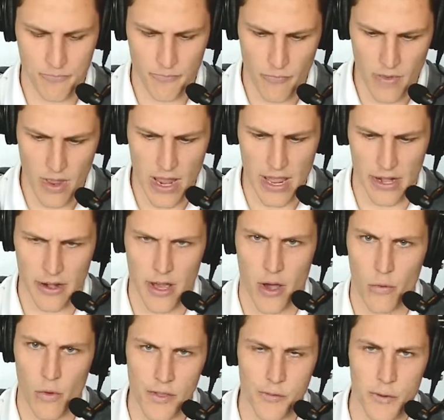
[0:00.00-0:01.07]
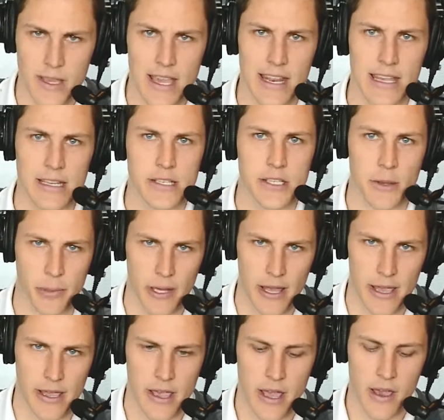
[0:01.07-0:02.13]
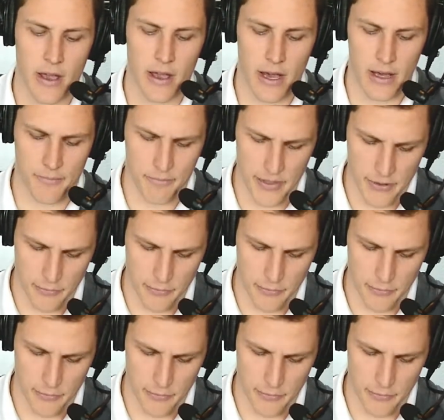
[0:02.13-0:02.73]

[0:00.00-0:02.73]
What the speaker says: And once we get into play, these